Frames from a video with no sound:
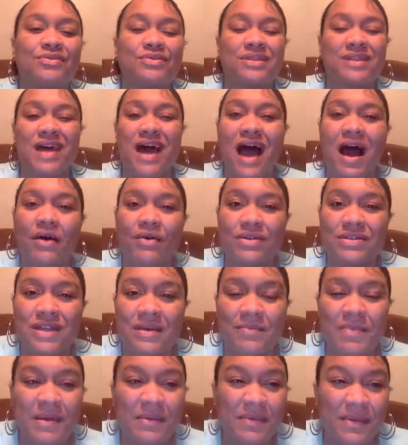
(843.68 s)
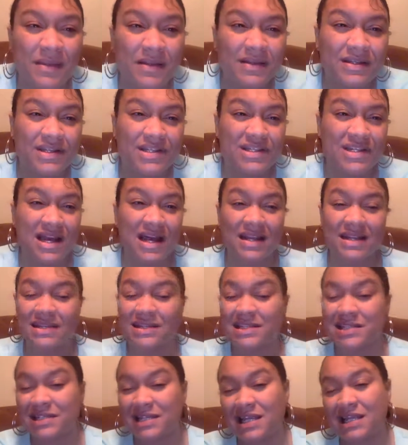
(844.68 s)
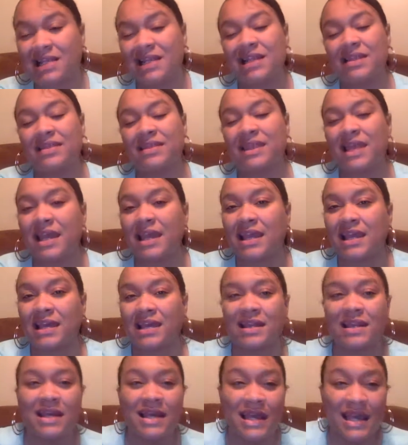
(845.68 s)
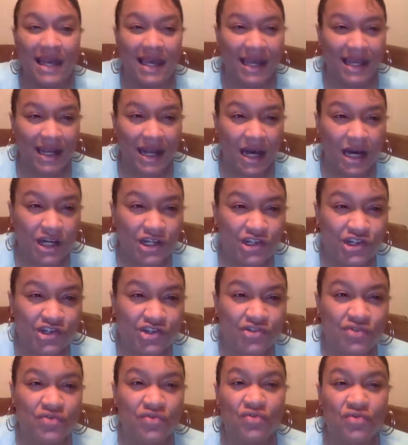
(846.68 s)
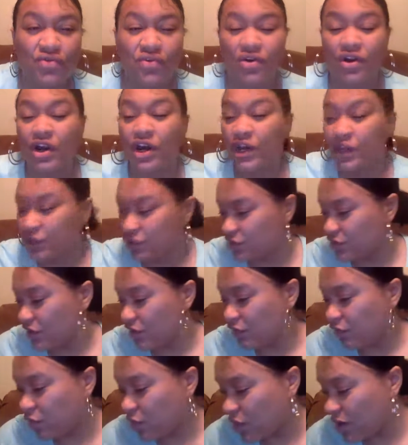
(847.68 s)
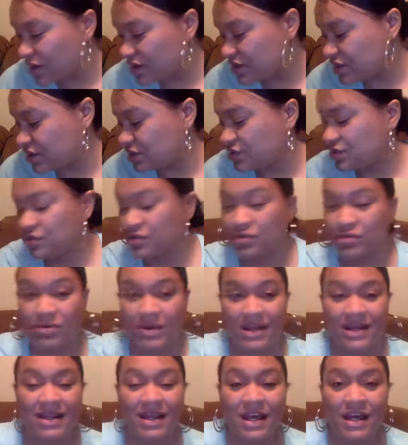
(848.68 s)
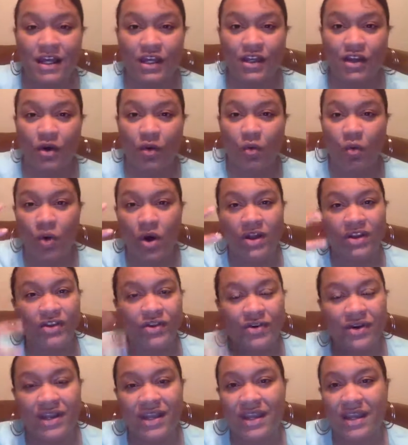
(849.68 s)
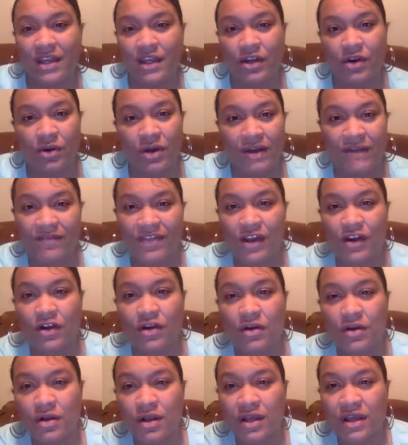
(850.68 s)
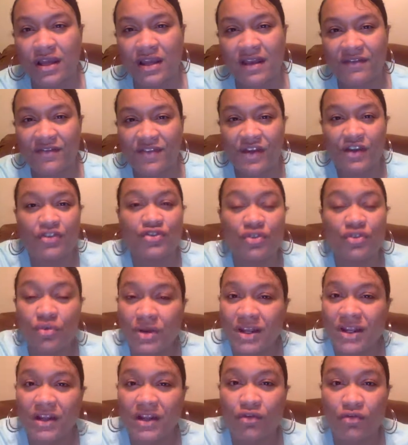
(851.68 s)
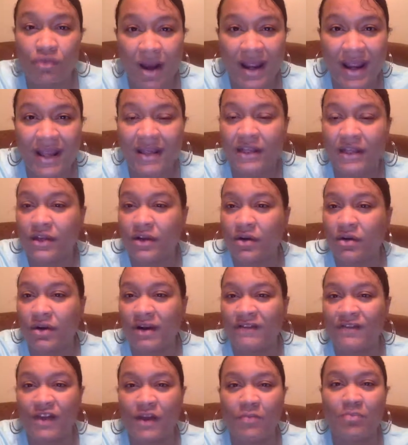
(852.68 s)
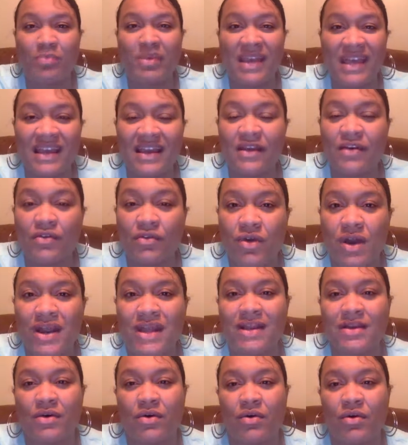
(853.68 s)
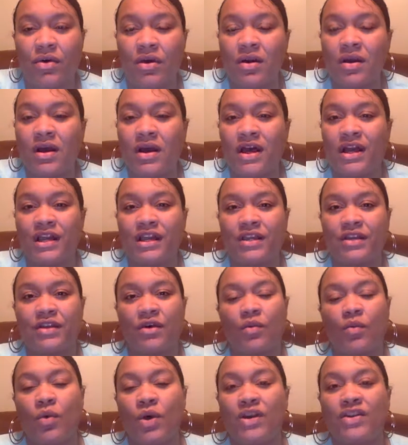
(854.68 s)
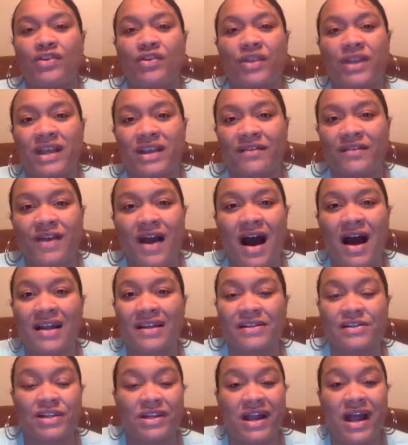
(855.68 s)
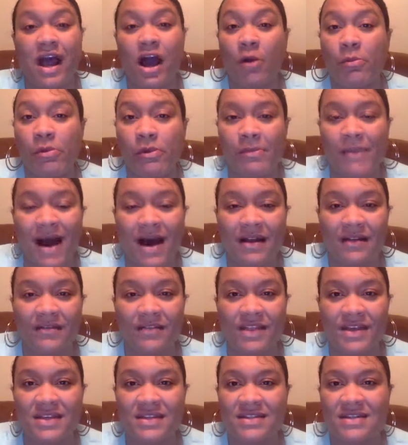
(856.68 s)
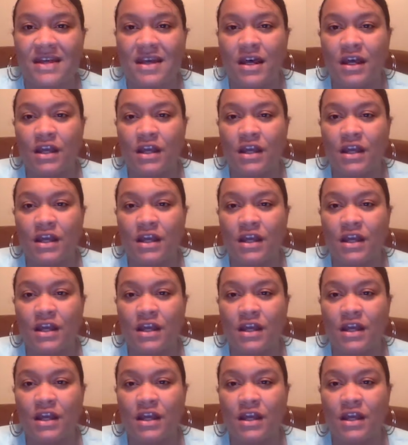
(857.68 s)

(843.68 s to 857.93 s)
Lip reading: those are the hours that people are just kind of sitting and thinking and unsure, of what to do, and, wondering, if they're doing great, if they're being great, or, wondering if God is going to help them out of this,